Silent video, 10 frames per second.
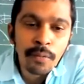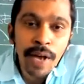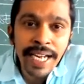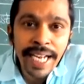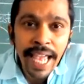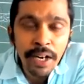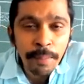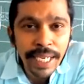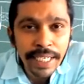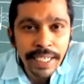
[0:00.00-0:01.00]
1
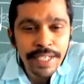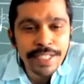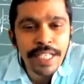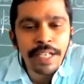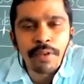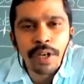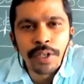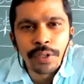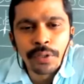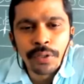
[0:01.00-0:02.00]
nanometer is equal
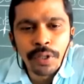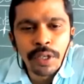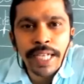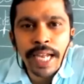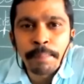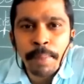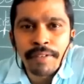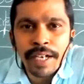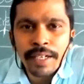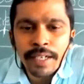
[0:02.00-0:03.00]
to 10
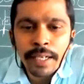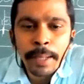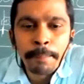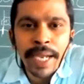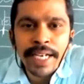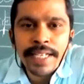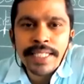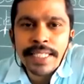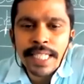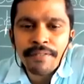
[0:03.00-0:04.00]
power
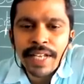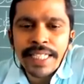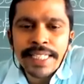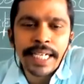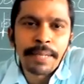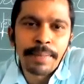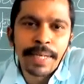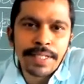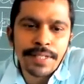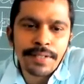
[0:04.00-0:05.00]
minus 7
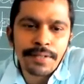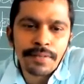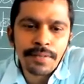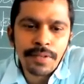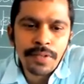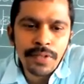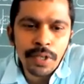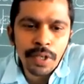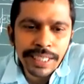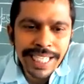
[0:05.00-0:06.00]
centimeters. So
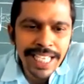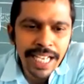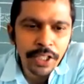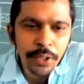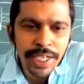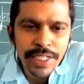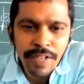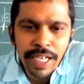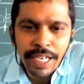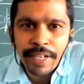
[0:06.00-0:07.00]
these are the units,
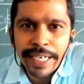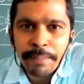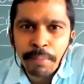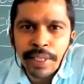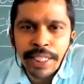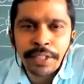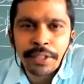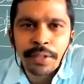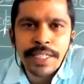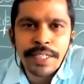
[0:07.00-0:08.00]
very, very important
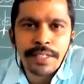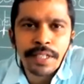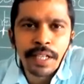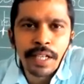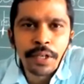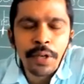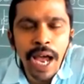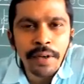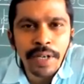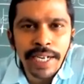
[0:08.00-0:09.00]
units. You
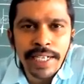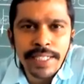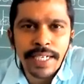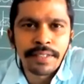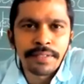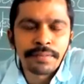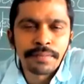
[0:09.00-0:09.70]
have to understand,